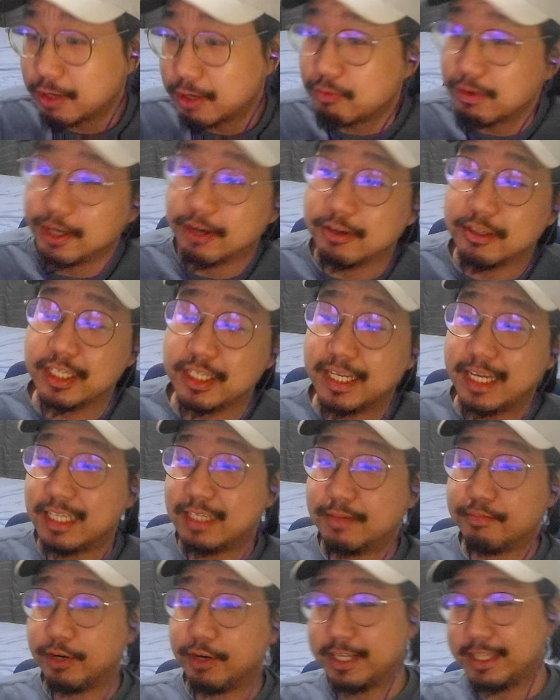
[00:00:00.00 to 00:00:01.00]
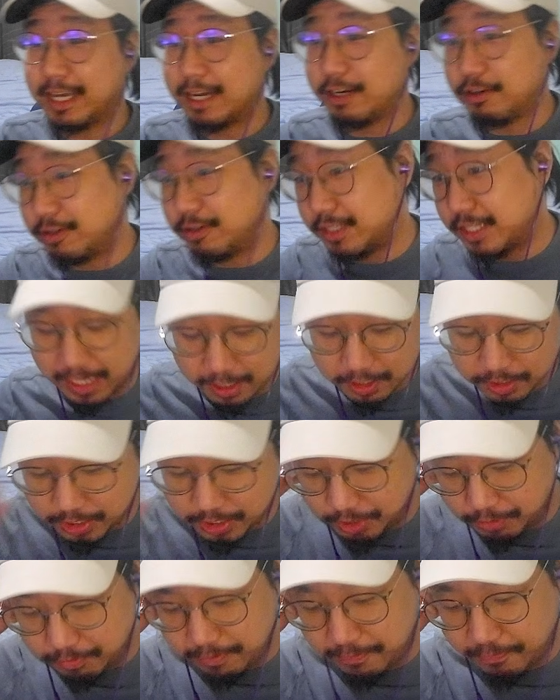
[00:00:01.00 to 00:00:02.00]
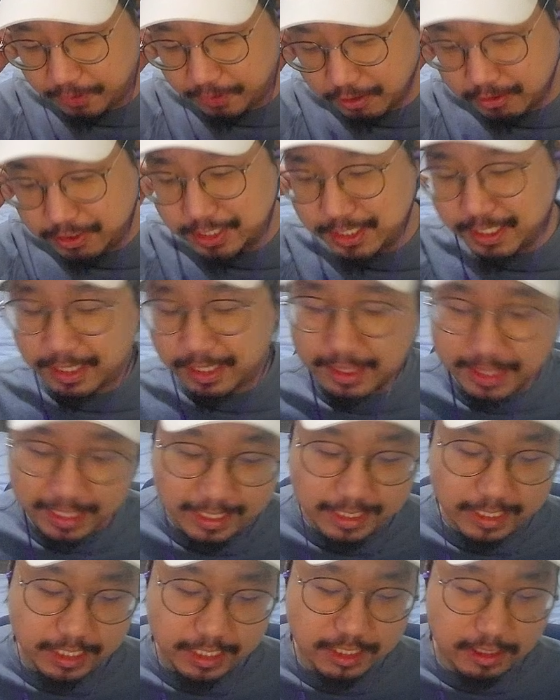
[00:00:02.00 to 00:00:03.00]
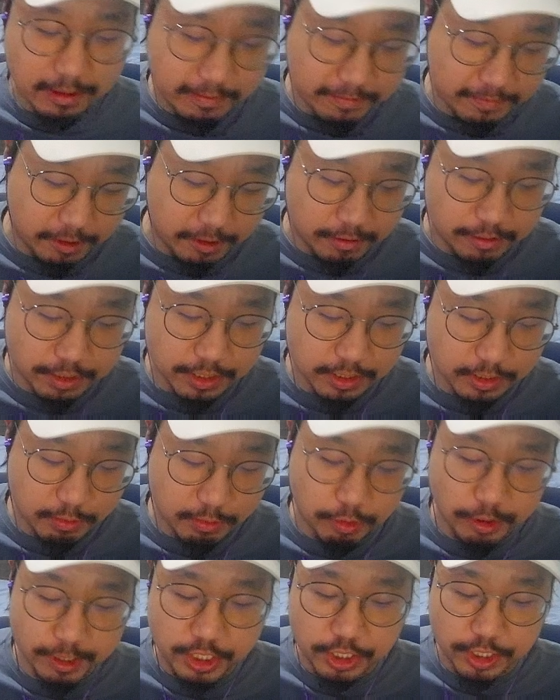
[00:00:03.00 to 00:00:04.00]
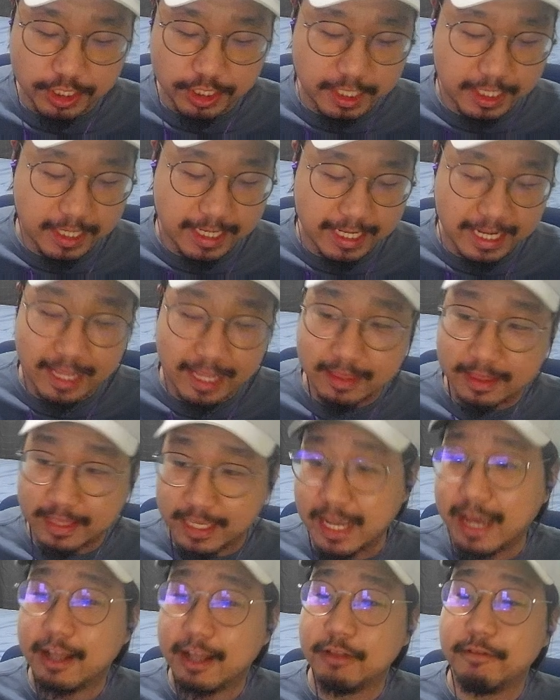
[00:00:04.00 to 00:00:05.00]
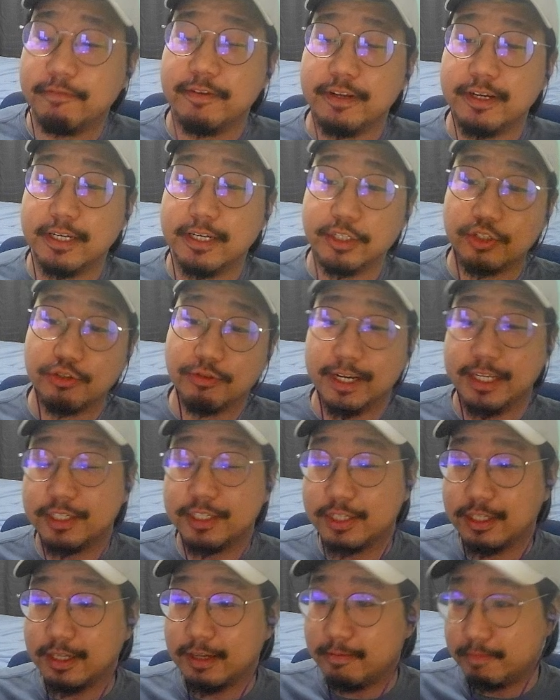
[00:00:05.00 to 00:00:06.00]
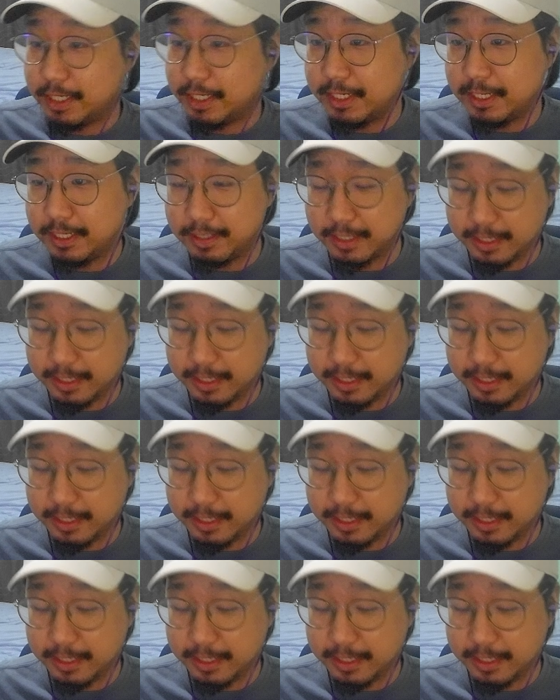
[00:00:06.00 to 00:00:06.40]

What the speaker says: here today to break that all down. So, first things first, we're just gonna get the elephant addressed immediately.